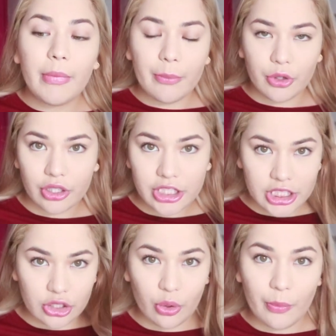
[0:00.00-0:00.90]
but I'm not gonna
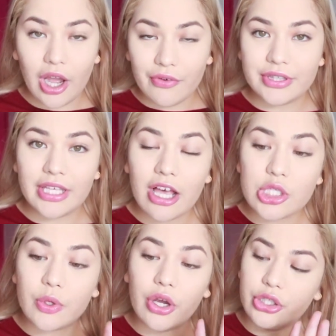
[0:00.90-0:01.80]
cheat no more. Everything
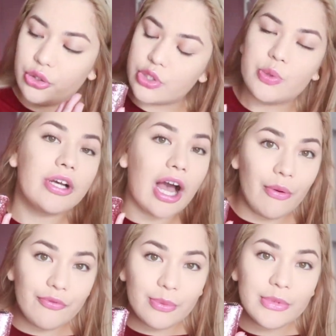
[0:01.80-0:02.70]
else we're gonna use will
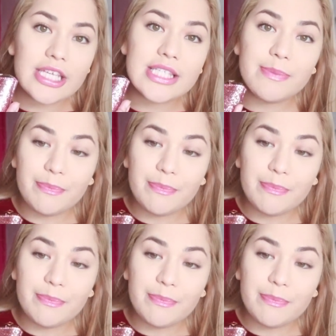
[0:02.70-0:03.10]
come from this